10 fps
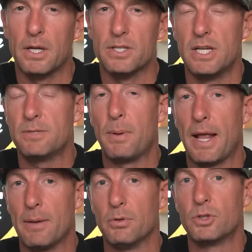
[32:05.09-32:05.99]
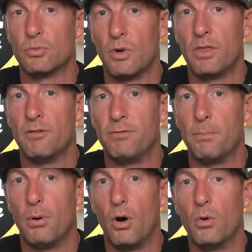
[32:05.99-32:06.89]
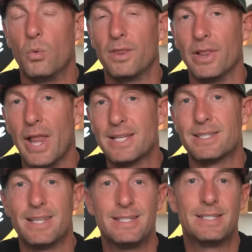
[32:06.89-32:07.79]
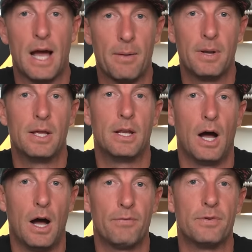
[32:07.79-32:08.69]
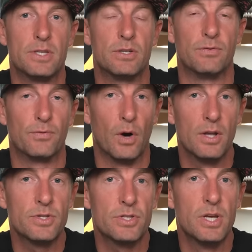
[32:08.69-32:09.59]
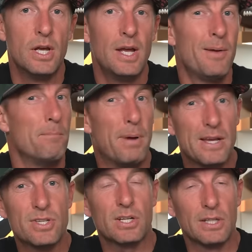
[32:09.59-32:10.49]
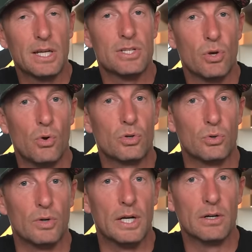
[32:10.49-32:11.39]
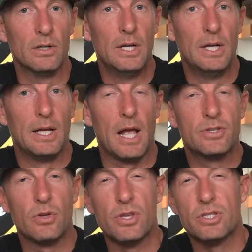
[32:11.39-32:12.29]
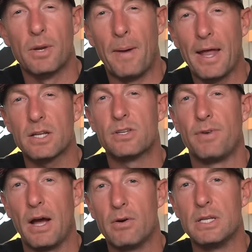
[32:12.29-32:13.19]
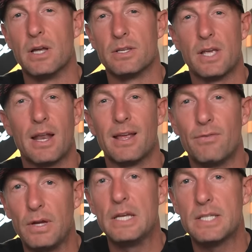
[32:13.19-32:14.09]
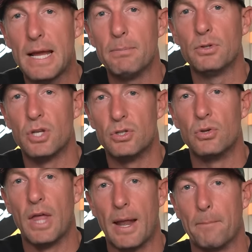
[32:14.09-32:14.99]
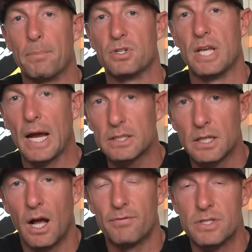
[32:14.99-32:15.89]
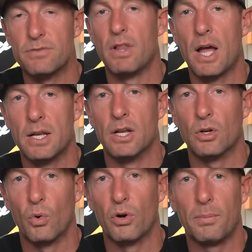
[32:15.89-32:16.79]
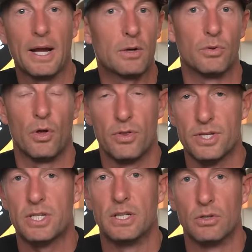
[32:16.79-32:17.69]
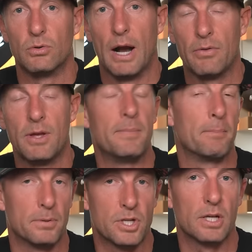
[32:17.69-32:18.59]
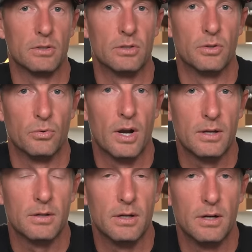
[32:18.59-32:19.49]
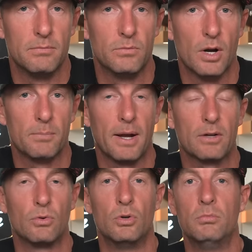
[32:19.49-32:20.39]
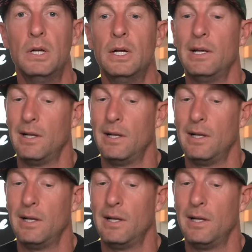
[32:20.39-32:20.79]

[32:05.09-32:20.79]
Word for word: because he's been able to run the football with less than dominant offensive fronts basically his whole career. And so the schematics of how he does that, if he's able to do that and protect an offensive line and a quarterback with all the skill around them, in particular in the running uh, running back room,